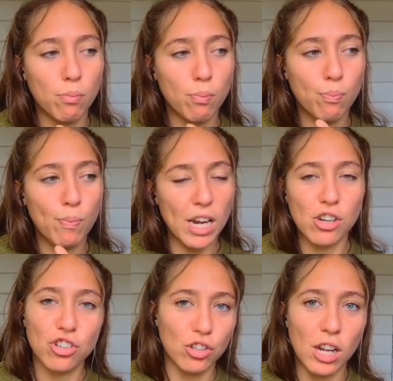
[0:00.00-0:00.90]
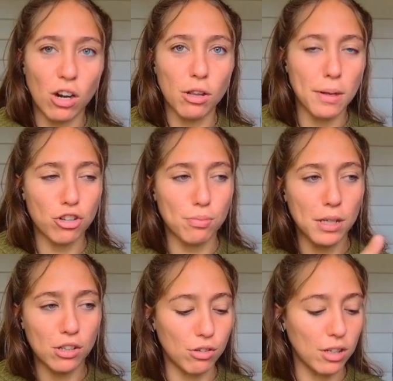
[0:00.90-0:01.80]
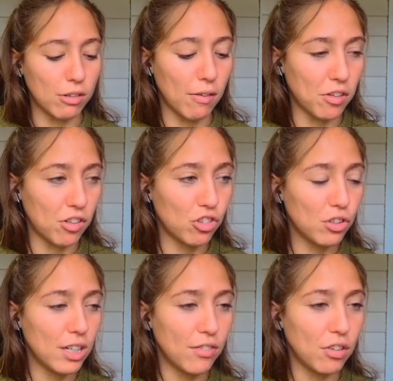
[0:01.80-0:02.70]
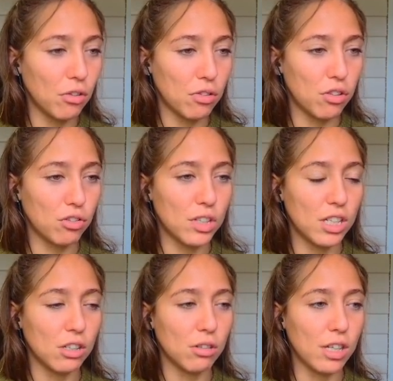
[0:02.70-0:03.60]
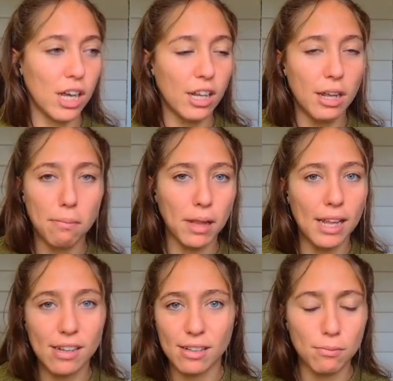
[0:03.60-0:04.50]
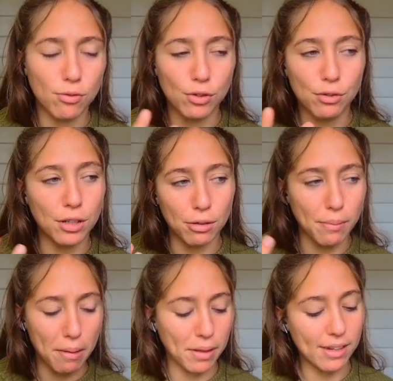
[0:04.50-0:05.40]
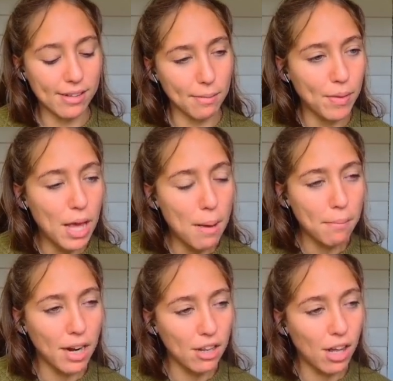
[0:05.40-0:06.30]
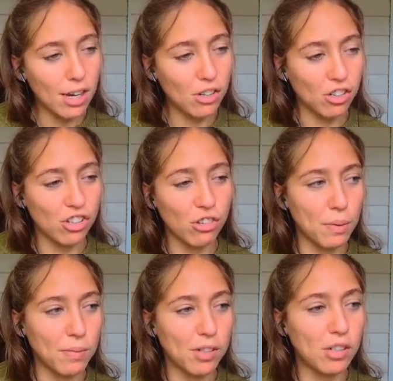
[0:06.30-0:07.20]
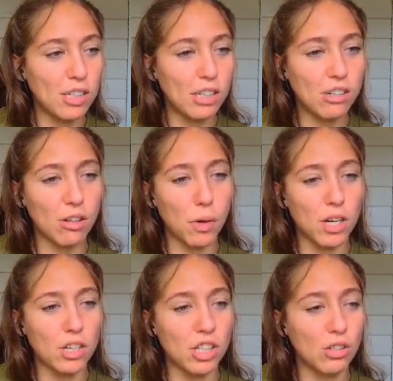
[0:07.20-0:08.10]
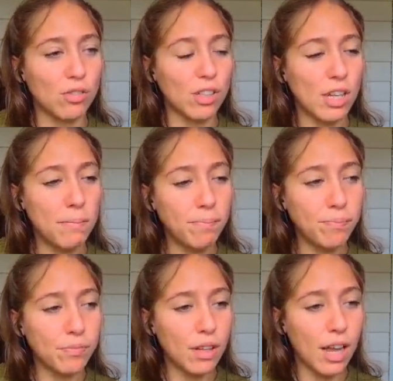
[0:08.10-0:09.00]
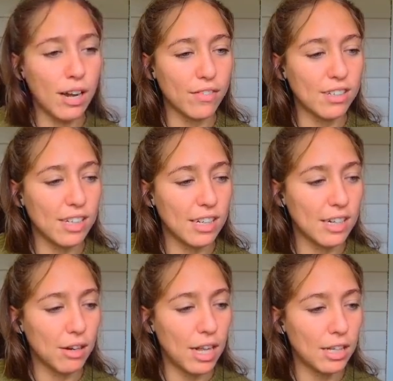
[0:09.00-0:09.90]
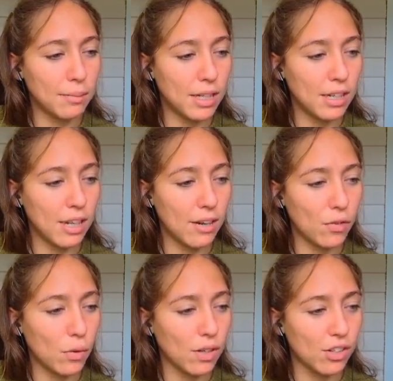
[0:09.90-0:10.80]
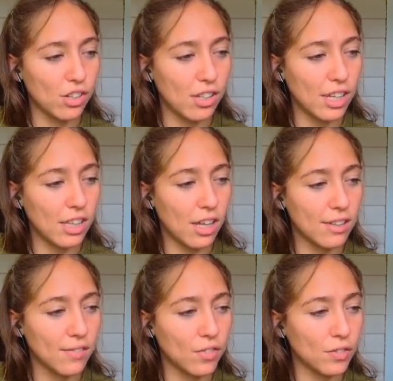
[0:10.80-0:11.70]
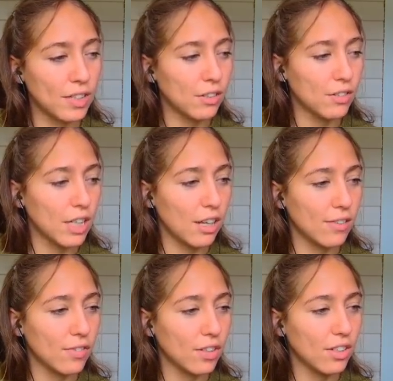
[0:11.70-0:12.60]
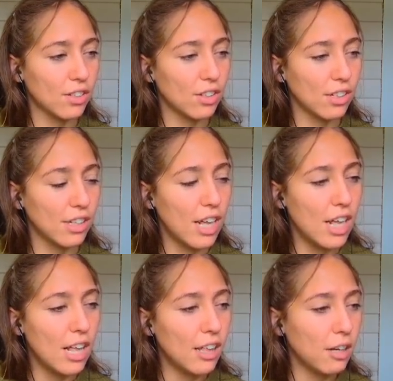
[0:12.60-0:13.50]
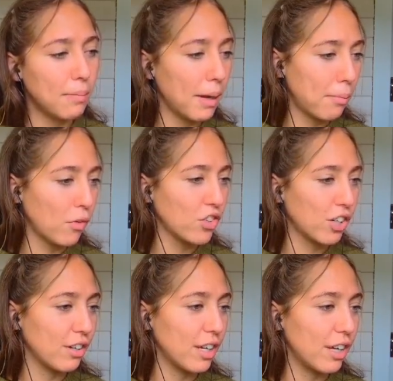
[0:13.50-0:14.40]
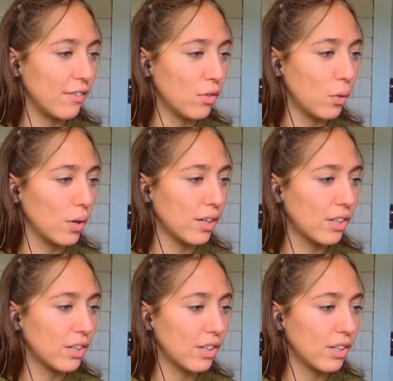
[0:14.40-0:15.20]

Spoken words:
manage to get all the magic beans, you can grab this tree. If you go through the tree, you can get like plant sim fruit, and you can make plant sim. But I thought it looked so whimsical in here, so I wanted to use it. Kind of a standout element. And then of course just like lots of greenery, lots of crystals, little back porch area, of course